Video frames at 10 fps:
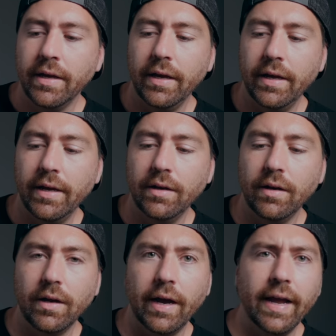And
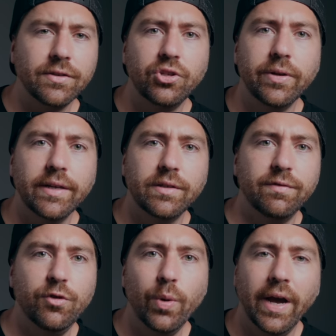I asked you guys
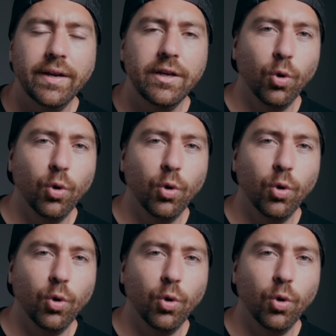if you had any